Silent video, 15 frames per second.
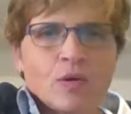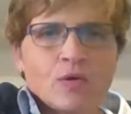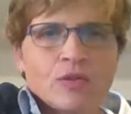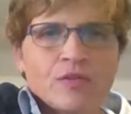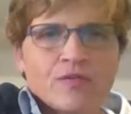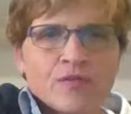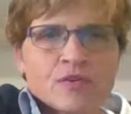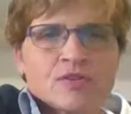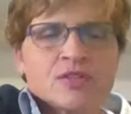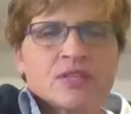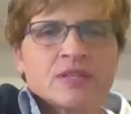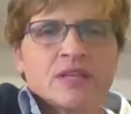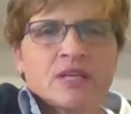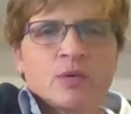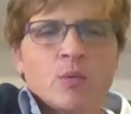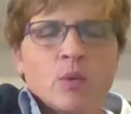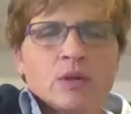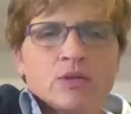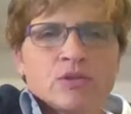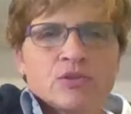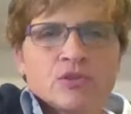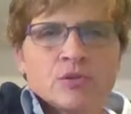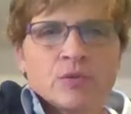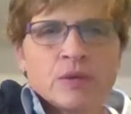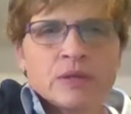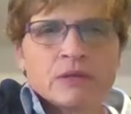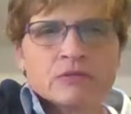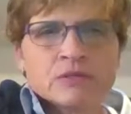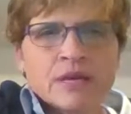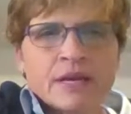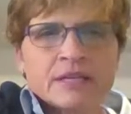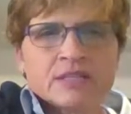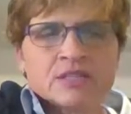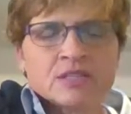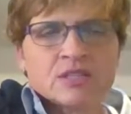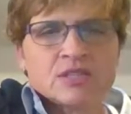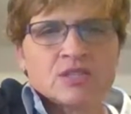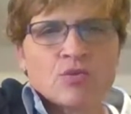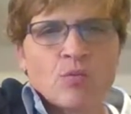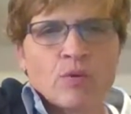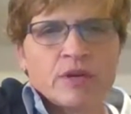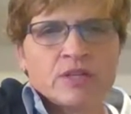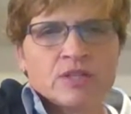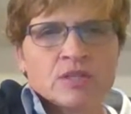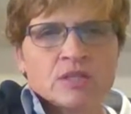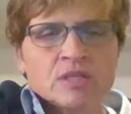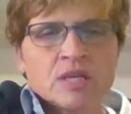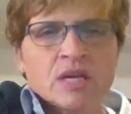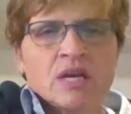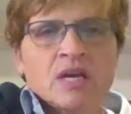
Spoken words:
the first thing that you want to do in those anxious situations